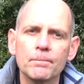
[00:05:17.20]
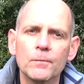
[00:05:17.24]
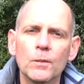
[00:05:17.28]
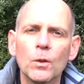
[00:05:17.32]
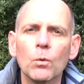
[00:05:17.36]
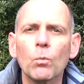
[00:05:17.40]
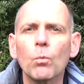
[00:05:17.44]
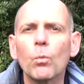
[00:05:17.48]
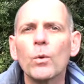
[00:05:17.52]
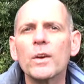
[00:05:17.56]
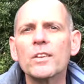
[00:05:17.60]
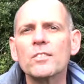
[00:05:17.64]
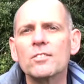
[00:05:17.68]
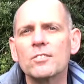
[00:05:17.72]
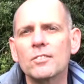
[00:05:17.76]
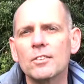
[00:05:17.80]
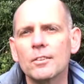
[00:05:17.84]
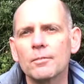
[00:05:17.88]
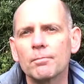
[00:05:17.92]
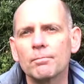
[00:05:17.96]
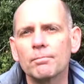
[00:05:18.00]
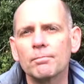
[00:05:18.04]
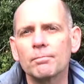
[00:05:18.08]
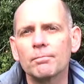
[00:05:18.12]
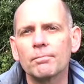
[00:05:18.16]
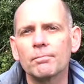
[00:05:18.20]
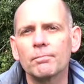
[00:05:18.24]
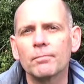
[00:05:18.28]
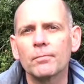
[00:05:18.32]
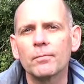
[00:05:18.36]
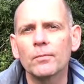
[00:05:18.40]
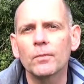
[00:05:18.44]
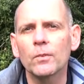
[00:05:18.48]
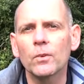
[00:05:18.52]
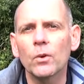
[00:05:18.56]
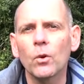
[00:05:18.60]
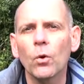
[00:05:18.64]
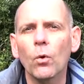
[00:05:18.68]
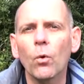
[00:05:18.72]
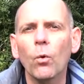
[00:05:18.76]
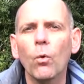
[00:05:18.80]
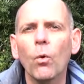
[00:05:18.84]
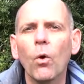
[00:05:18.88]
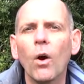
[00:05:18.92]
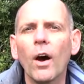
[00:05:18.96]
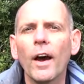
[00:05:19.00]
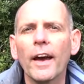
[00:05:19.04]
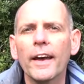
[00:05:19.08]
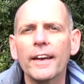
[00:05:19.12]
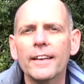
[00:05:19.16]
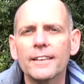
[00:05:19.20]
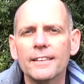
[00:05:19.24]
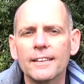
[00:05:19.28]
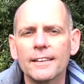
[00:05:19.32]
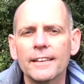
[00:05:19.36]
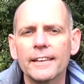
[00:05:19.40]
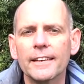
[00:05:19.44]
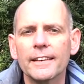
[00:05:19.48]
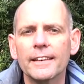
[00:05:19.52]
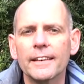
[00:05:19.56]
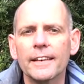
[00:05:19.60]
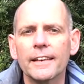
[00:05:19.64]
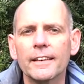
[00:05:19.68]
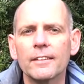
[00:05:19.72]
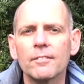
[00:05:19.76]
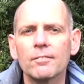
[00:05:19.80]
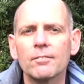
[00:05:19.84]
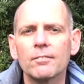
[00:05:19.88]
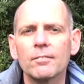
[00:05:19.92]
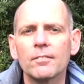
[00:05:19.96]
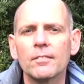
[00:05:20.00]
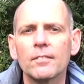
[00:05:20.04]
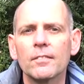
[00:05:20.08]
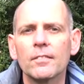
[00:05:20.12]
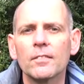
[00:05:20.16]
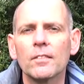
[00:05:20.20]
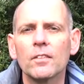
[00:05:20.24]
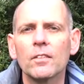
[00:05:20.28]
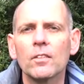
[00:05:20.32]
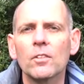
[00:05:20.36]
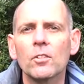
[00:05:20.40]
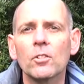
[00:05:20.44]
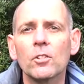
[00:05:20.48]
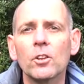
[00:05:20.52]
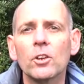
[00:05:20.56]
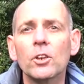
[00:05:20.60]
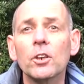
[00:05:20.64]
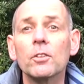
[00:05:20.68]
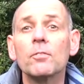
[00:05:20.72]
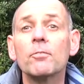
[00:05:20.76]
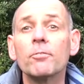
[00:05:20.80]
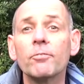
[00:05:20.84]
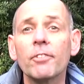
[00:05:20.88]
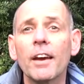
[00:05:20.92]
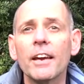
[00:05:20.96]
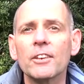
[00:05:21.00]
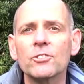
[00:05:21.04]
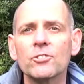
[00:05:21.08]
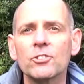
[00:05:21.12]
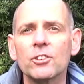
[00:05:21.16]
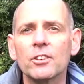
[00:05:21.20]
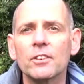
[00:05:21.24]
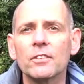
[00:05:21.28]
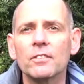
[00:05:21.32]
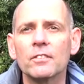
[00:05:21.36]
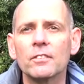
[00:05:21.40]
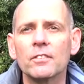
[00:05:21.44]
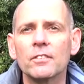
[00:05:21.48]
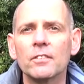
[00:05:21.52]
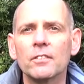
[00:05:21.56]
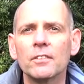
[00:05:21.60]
the wisdom, quiet leading, the confession,